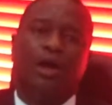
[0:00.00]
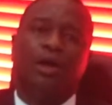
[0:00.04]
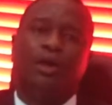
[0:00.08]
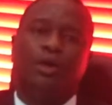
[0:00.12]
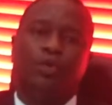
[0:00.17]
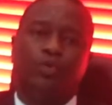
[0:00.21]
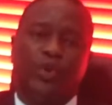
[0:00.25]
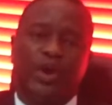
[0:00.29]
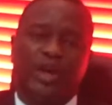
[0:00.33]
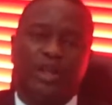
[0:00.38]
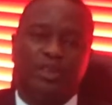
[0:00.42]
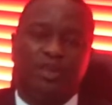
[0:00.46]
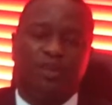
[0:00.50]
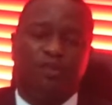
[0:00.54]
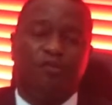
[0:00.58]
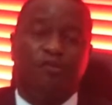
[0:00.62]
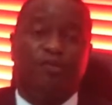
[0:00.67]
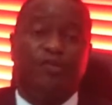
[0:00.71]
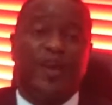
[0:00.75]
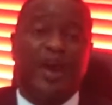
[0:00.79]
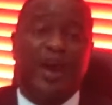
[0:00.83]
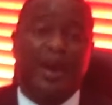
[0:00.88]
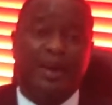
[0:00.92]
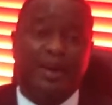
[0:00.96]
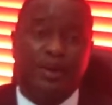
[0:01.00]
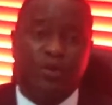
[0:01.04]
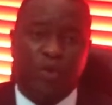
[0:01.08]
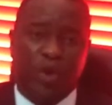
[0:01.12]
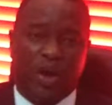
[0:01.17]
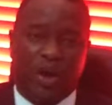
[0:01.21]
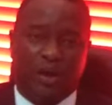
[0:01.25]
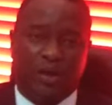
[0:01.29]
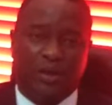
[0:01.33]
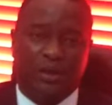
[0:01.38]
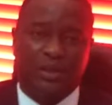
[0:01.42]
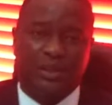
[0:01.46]
with very
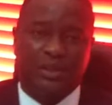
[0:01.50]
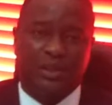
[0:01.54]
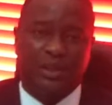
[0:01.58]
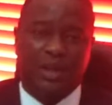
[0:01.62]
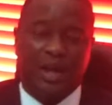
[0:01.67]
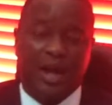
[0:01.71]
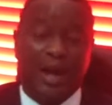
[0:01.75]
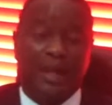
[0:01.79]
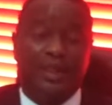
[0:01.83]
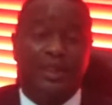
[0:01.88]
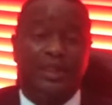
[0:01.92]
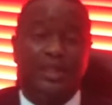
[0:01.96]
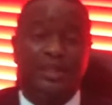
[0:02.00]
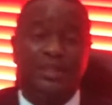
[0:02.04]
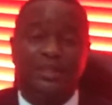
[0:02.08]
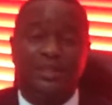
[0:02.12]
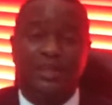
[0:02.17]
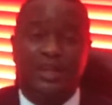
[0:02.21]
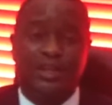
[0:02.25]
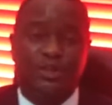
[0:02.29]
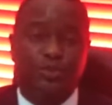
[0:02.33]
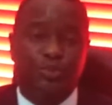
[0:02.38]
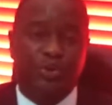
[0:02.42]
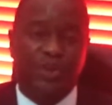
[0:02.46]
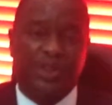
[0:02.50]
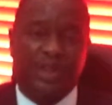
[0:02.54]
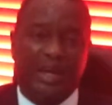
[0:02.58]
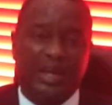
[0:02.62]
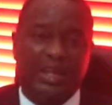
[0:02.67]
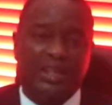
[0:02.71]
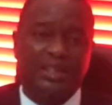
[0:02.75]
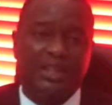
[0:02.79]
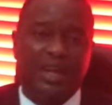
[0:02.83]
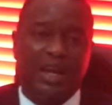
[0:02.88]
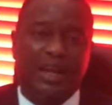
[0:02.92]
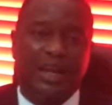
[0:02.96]
well. And these days with the
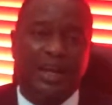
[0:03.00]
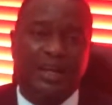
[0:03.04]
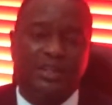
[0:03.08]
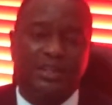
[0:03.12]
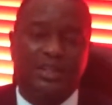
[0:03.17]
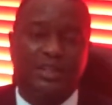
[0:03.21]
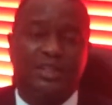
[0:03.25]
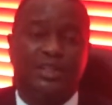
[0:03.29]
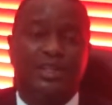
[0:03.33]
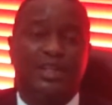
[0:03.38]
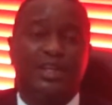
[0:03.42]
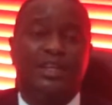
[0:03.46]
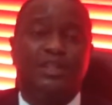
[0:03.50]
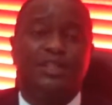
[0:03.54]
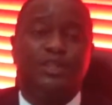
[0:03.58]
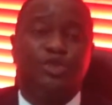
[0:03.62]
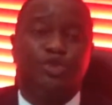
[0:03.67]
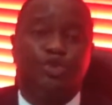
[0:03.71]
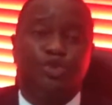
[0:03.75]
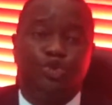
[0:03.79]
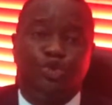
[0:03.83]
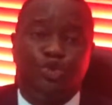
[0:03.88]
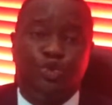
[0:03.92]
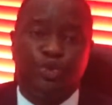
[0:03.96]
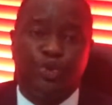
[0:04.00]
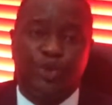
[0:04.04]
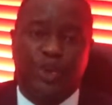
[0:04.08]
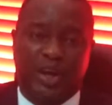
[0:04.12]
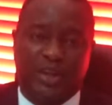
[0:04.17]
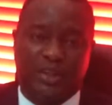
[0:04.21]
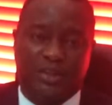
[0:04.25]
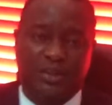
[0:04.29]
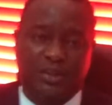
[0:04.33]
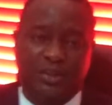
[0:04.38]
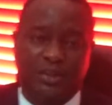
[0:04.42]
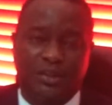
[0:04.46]
internet, it's easy to do
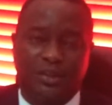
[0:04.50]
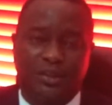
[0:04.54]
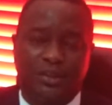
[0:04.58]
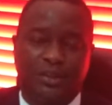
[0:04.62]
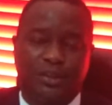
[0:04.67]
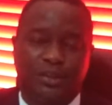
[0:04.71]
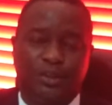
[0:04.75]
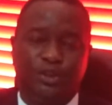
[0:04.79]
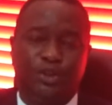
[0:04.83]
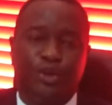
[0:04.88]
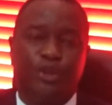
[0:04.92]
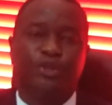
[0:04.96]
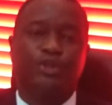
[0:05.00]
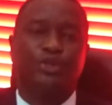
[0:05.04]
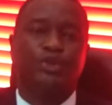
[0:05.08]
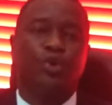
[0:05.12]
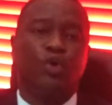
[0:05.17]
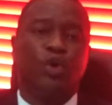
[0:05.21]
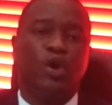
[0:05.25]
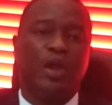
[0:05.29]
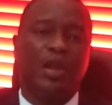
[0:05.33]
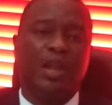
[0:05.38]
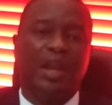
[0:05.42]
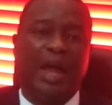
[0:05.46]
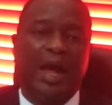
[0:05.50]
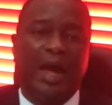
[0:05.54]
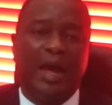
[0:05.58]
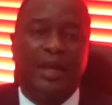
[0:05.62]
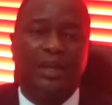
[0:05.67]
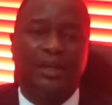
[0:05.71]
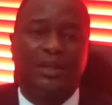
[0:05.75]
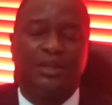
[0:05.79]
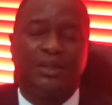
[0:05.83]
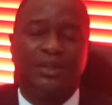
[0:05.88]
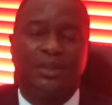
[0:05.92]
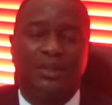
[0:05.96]
that. Just go
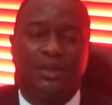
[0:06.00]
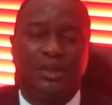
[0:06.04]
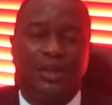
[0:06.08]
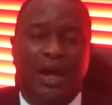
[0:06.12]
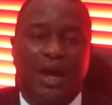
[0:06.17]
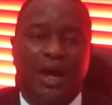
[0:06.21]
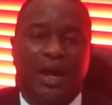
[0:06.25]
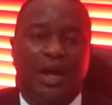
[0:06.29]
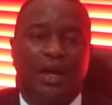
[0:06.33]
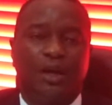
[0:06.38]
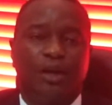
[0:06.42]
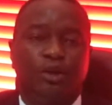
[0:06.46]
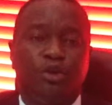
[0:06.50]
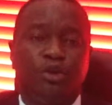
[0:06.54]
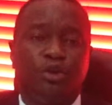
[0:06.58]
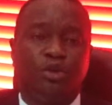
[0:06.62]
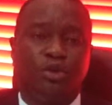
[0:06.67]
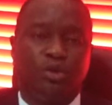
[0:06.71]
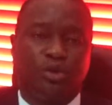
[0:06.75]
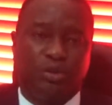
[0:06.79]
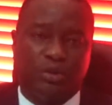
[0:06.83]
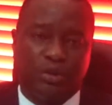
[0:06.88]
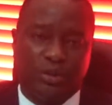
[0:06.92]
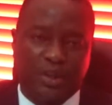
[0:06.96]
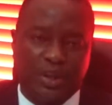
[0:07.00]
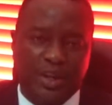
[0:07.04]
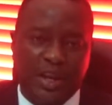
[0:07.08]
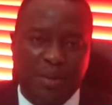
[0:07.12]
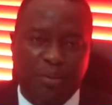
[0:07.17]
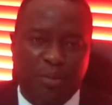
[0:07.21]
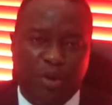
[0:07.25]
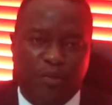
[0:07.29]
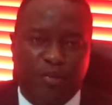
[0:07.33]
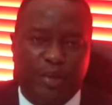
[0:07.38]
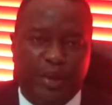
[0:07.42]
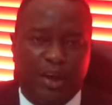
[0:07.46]
online, Google the
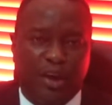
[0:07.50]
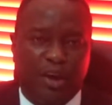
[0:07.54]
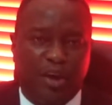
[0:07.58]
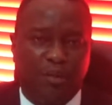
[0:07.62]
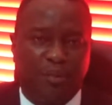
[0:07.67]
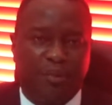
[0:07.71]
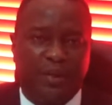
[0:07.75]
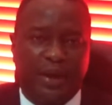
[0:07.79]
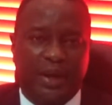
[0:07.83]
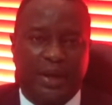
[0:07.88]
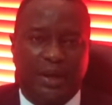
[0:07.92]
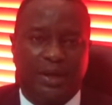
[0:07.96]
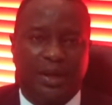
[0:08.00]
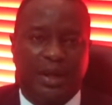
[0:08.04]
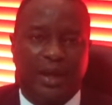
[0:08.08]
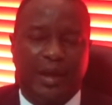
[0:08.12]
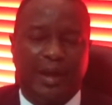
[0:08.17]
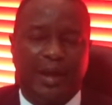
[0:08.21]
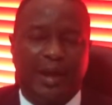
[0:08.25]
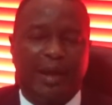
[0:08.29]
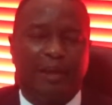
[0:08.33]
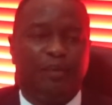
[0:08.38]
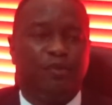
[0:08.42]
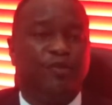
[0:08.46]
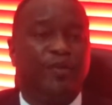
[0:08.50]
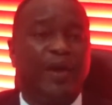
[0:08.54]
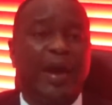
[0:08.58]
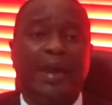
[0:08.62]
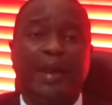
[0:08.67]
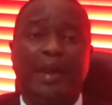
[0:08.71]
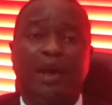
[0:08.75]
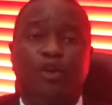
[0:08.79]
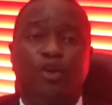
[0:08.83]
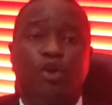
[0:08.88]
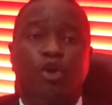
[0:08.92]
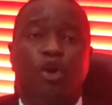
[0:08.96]
name of the company, and find
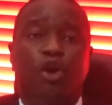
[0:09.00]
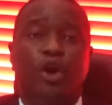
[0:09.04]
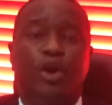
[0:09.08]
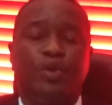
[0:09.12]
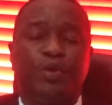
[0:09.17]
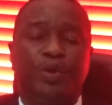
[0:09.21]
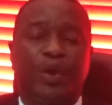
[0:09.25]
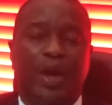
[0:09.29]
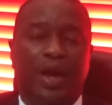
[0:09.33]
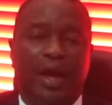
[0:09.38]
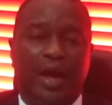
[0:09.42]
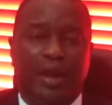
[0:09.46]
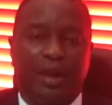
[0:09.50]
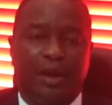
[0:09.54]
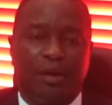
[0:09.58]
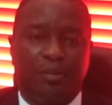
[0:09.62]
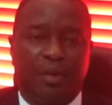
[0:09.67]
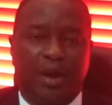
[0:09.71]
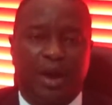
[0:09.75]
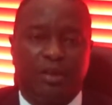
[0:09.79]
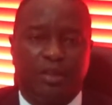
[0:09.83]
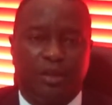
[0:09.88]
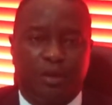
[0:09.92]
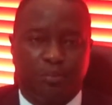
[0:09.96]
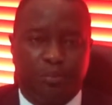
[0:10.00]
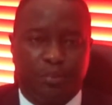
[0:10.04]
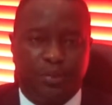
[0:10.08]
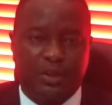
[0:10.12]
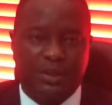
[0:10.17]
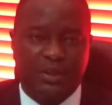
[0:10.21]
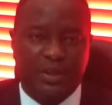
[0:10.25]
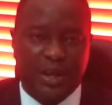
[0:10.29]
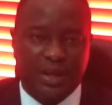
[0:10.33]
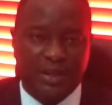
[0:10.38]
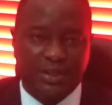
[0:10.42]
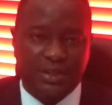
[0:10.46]
out all you can about the
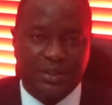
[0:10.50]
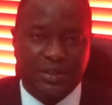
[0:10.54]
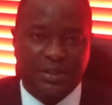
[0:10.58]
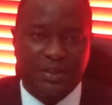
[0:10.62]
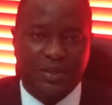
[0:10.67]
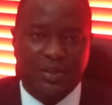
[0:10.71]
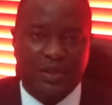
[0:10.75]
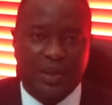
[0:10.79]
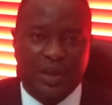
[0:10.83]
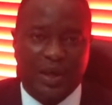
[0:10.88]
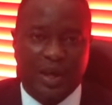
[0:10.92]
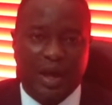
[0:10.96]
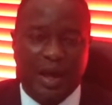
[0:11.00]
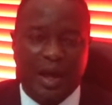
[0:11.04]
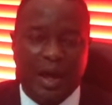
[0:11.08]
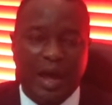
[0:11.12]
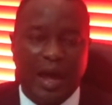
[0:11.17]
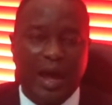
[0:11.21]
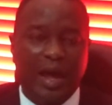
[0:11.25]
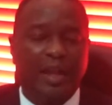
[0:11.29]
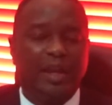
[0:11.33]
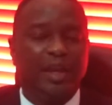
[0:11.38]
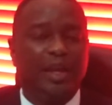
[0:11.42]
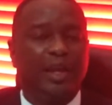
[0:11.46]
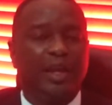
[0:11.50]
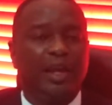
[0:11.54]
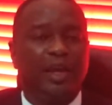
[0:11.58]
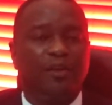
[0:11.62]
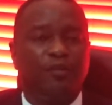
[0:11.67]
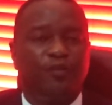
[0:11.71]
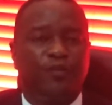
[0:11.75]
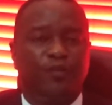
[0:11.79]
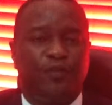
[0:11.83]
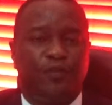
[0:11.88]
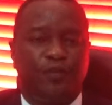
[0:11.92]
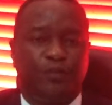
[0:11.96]
business, and
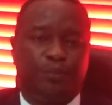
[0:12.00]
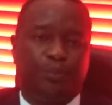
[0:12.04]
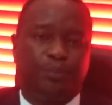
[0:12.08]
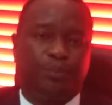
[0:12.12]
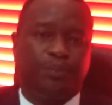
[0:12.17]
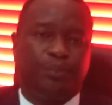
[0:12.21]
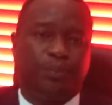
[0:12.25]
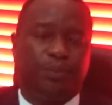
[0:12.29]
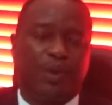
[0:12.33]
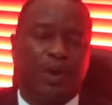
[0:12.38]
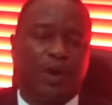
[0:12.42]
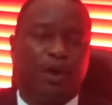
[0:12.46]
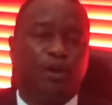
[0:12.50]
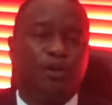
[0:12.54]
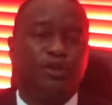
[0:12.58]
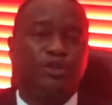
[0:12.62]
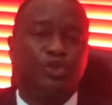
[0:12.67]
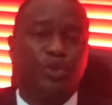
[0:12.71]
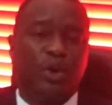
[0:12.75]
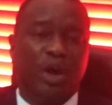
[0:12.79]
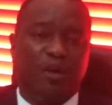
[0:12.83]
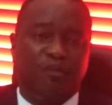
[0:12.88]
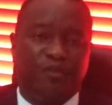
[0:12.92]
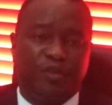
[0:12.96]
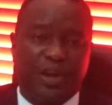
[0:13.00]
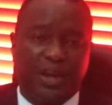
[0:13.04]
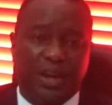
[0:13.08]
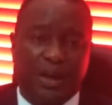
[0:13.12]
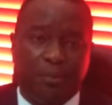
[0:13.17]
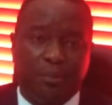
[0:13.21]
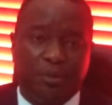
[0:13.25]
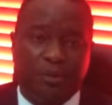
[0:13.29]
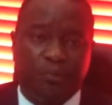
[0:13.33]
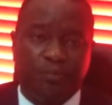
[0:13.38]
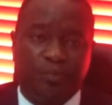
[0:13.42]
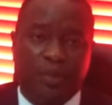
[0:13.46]
if also
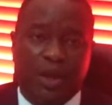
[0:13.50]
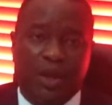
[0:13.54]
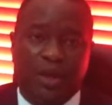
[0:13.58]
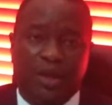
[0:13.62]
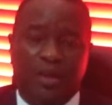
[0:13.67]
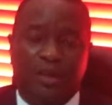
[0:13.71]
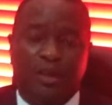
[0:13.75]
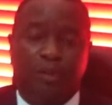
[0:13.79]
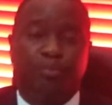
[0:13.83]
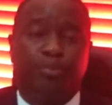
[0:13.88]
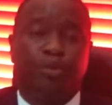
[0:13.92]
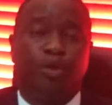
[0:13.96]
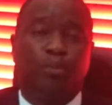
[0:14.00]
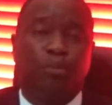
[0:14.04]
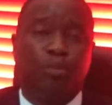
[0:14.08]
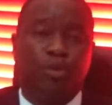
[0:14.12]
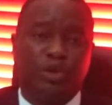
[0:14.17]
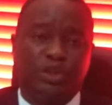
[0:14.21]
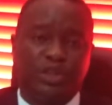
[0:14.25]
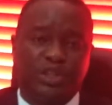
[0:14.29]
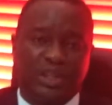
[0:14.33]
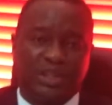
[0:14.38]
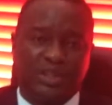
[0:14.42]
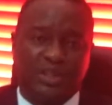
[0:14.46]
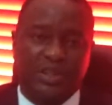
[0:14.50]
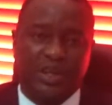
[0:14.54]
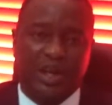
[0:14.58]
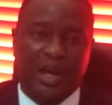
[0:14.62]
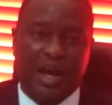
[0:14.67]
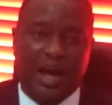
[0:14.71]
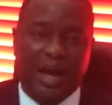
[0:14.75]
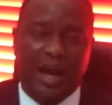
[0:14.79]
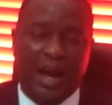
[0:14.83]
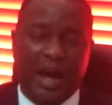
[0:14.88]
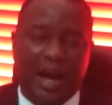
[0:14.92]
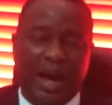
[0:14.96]
available, the promoters
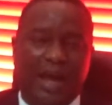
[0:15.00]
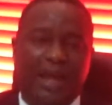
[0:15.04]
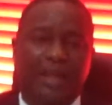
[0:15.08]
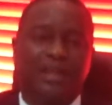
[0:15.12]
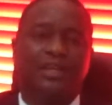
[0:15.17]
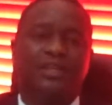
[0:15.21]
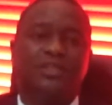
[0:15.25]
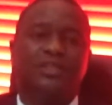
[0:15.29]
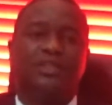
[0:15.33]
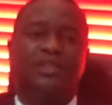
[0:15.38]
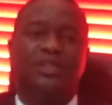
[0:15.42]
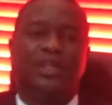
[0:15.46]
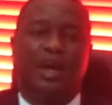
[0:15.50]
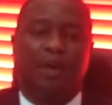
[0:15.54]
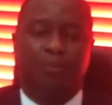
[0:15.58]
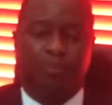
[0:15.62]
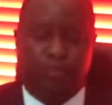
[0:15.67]
and their